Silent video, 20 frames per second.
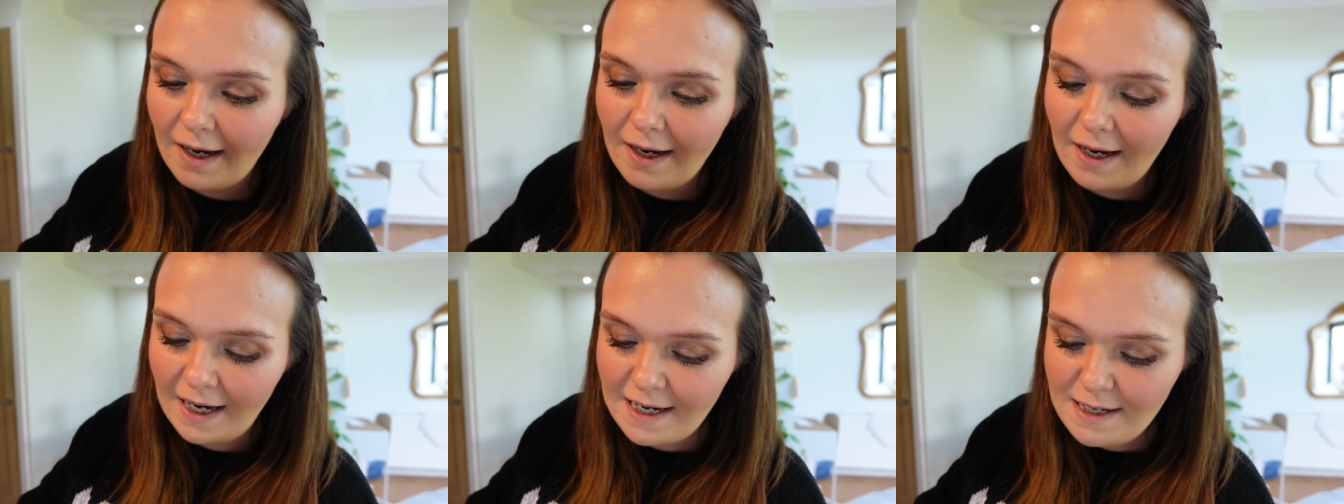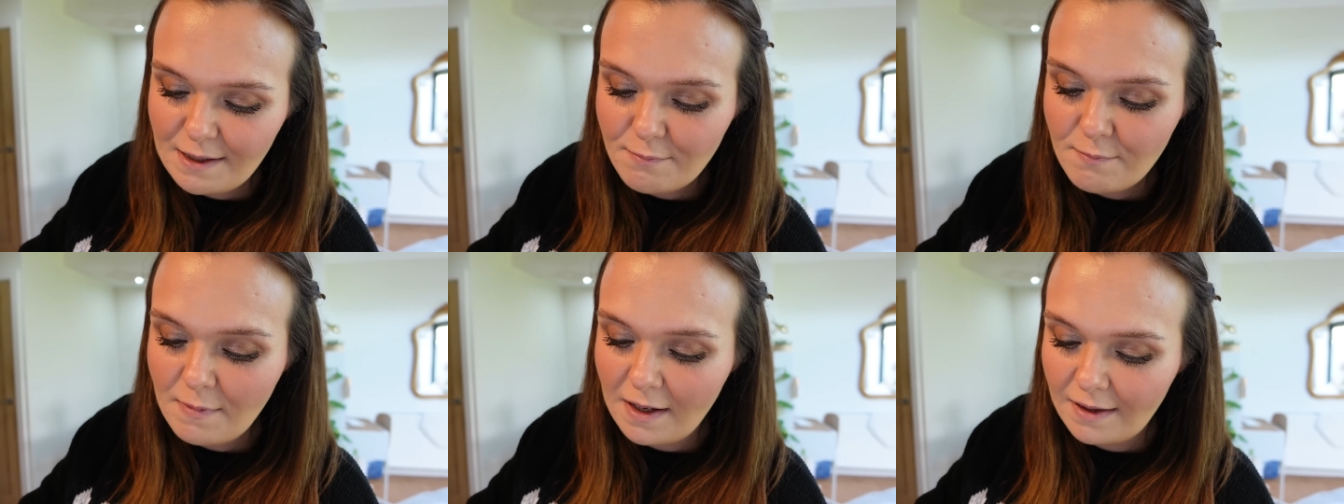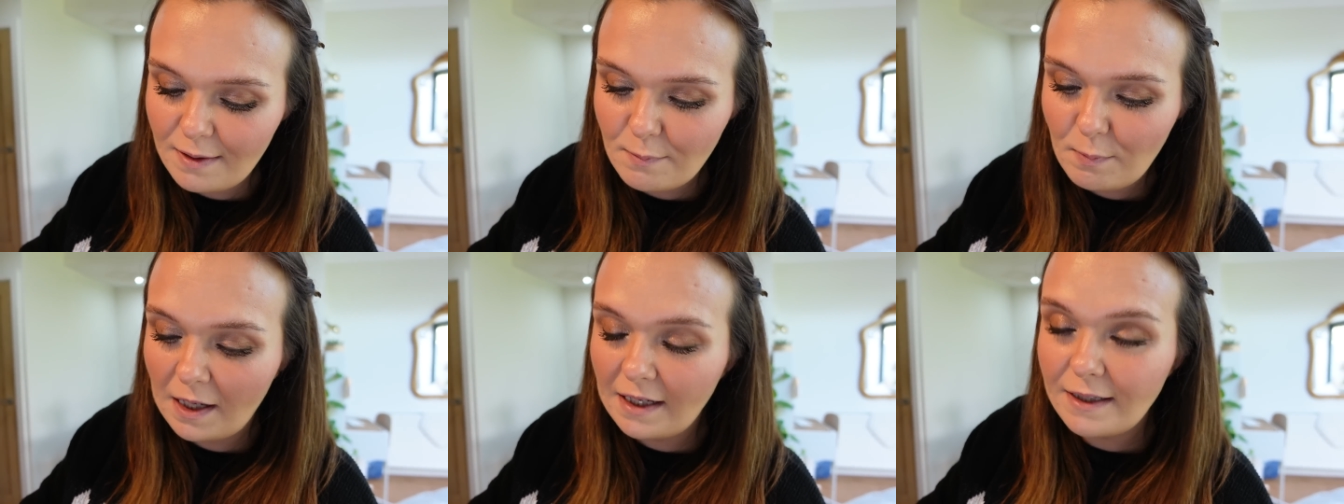I
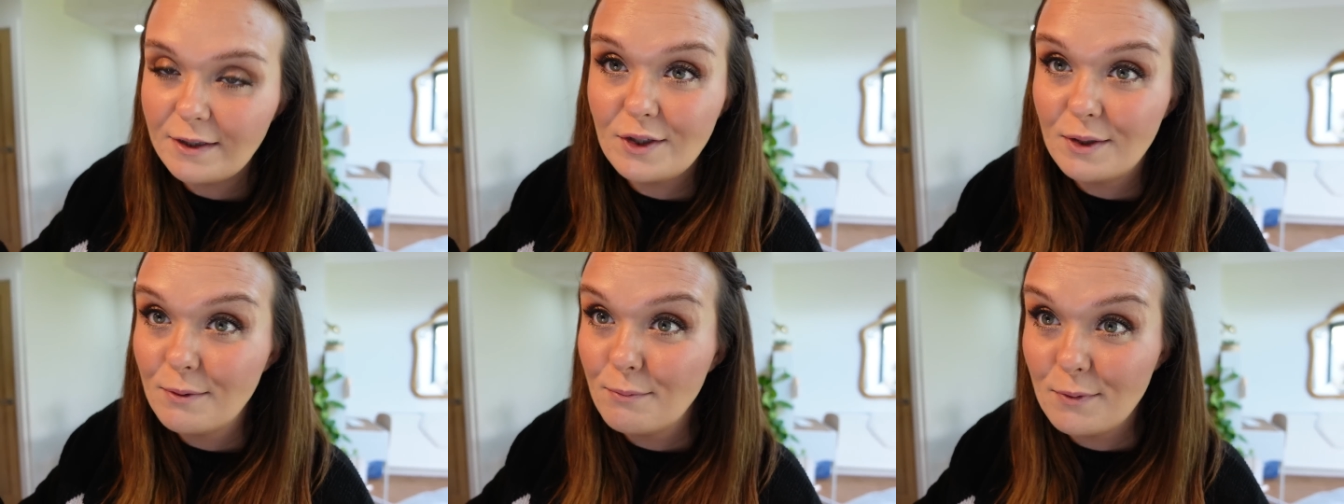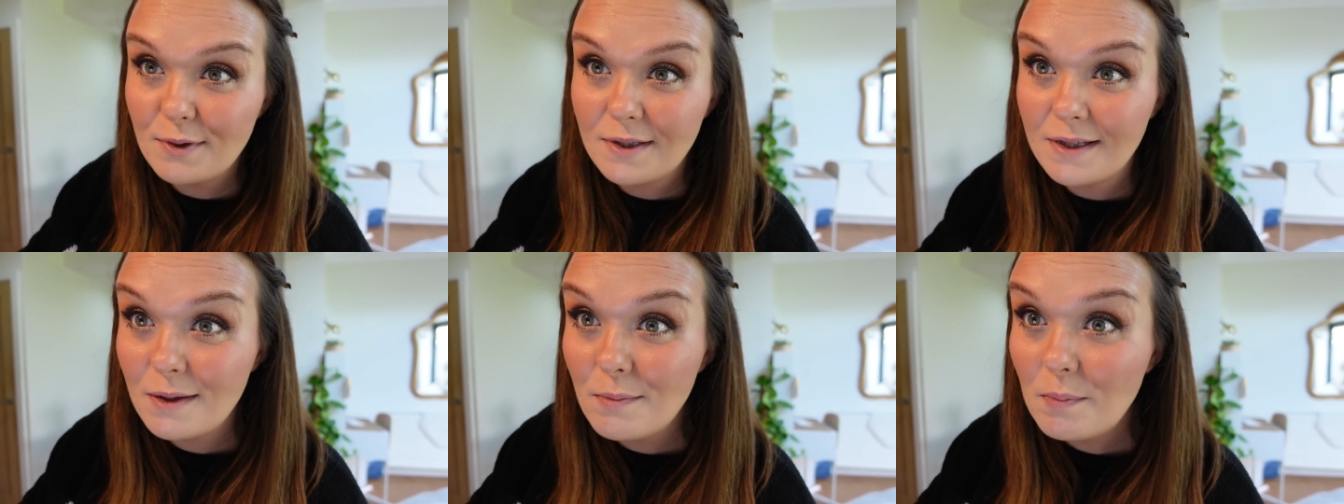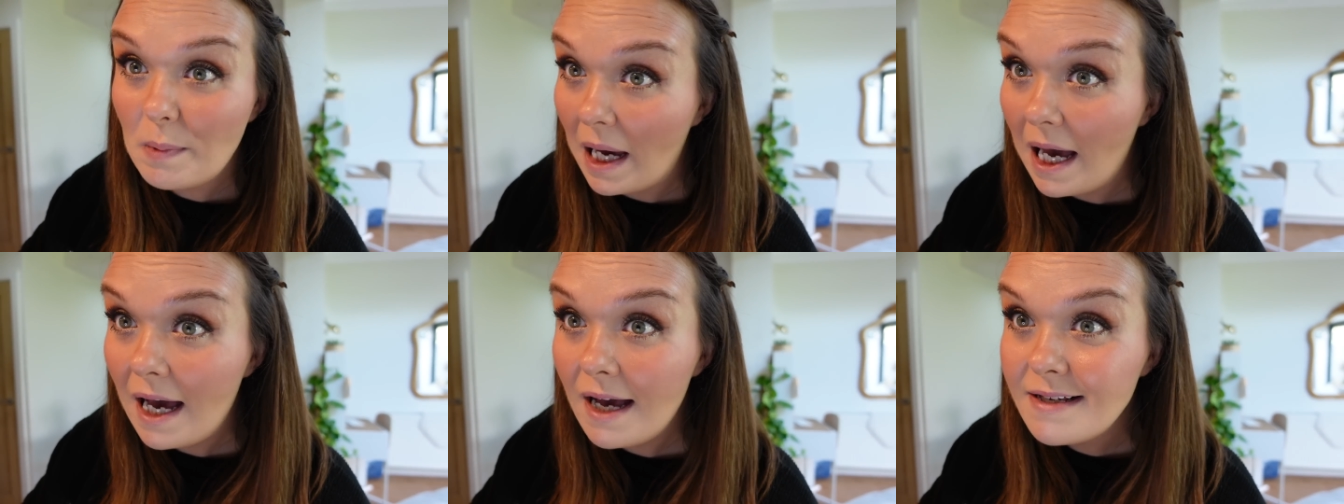admit the packaging wasn't the
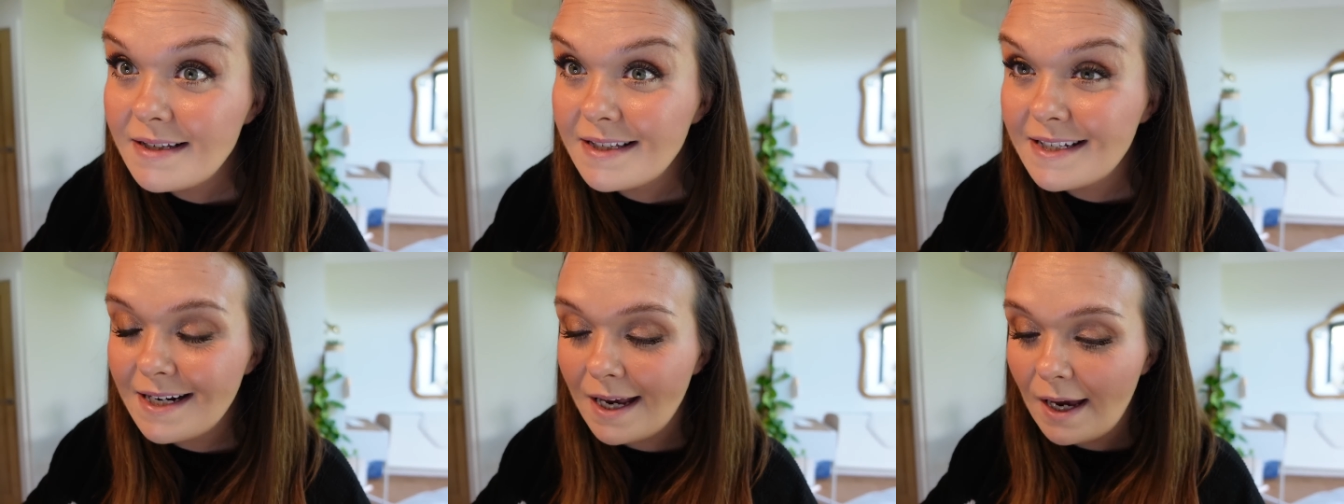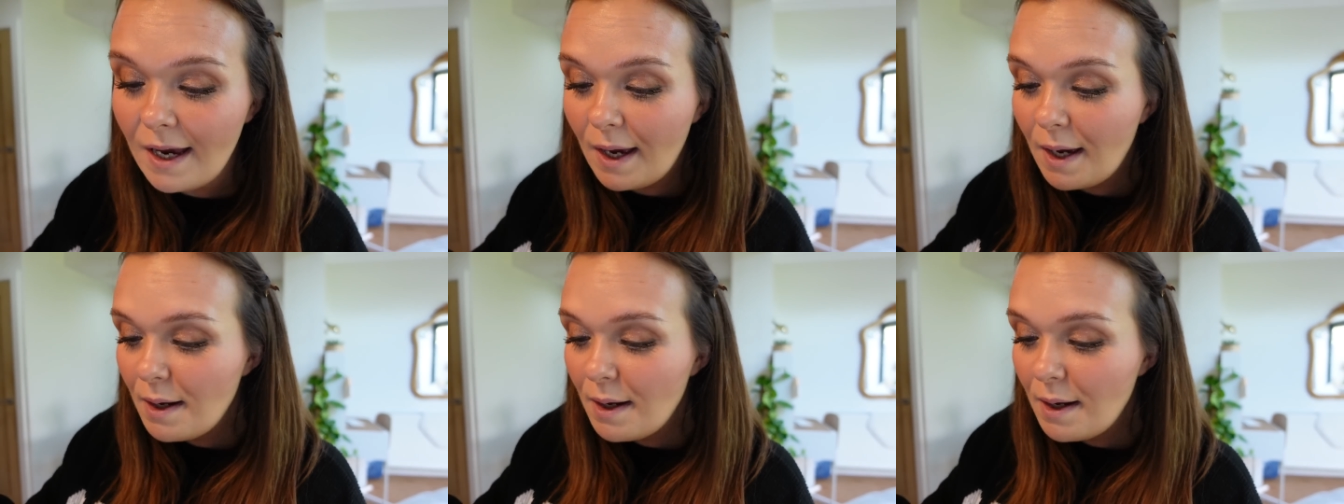best,